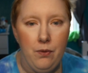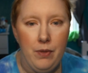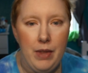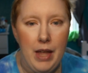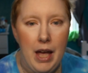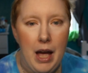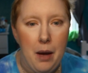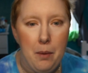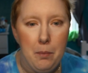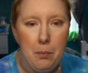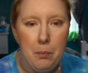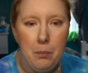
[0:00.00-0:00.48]

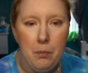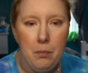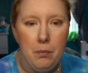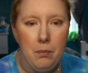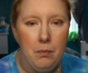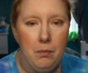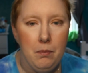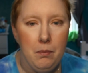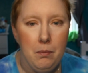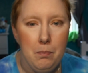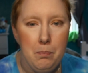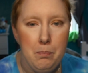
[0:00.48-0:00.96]
that
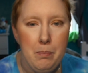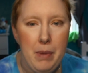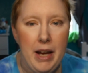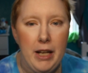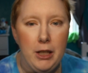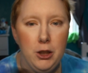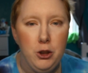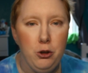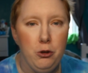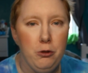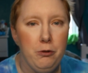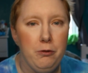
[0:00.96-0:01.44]

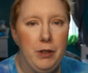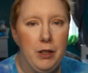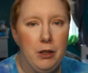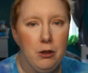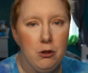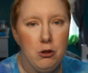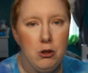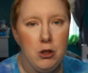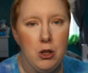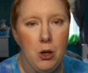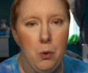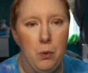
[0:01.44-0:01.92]
makes you
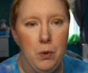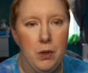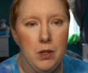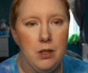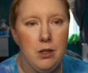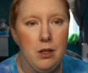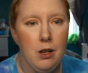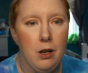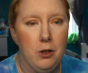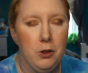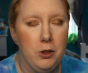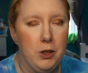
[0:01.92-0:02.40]
feel so
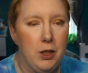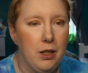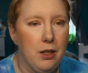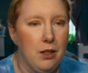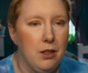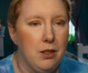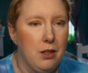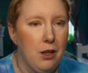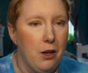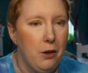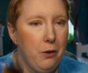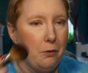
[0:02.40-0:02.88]
nostalgic
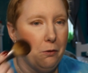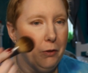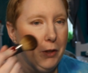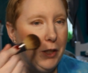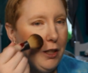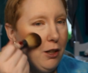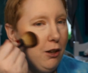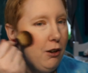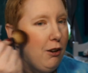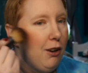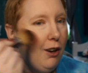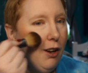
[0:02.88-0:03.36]
it's
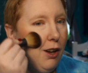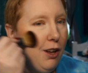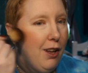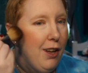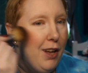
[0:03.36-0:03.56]
unreal.